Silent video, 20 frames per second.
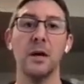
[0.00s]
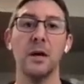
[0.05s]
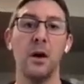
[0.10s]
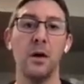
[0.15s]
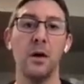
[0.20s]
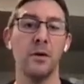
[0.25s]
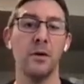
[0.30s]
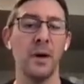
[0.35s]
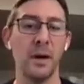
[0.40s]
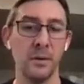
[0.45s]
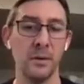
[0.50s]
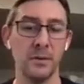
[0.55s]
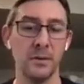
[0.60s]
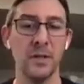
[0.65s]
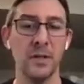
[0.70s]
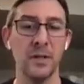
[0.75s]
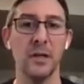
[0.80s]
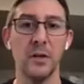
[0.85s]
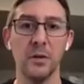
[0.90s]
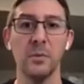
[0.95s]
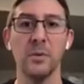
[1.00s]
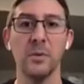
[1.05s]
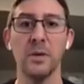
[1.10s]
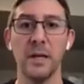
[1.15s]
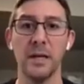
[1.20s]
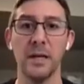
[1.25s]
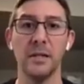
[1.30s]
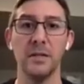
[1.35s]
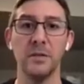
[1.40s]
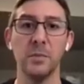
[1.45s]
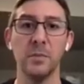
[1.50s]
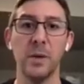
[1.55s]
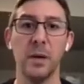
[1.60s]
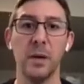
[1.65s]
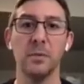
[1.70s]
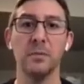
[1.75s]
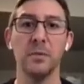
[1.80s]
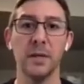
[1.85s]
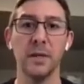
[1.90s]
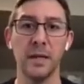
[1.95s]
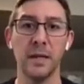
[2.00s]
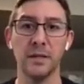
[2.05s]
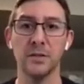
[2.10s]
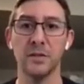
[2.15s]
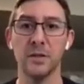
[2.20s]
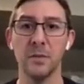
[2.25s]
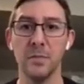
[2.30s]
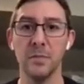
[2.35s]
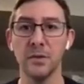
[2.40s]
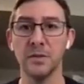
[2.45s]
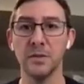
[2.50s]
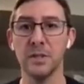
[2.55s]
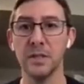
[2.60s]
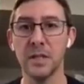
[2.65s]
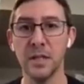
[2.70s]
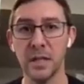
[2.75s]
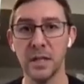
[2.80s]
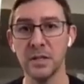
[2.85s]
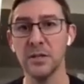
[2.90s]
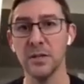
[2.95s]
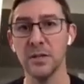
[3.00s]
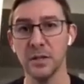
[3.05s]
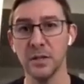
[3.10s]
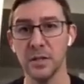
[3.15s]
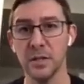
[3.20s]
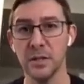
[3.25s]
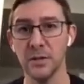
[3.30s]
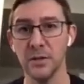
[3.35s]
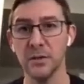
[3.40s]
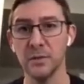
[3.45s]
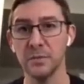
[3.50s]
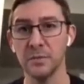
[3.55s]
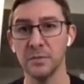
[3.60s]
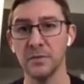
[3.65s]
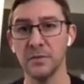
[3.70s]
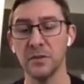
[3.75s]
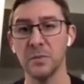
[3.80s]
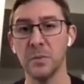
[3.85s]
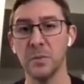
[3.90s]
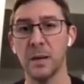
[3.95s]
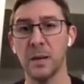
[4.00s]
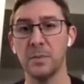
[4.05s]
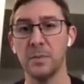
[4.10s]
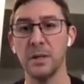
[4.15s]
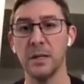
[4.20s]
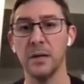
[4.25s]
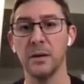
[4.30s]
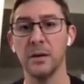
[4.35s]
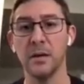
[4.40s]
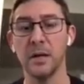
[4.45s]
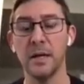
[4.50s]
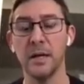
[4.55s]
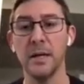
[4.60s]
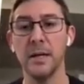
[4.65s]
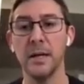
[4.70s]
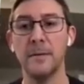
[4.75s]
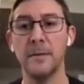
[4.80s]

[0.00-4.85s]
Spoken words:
although I would say Kubernetes probably gets the most attention in terms of its popularity.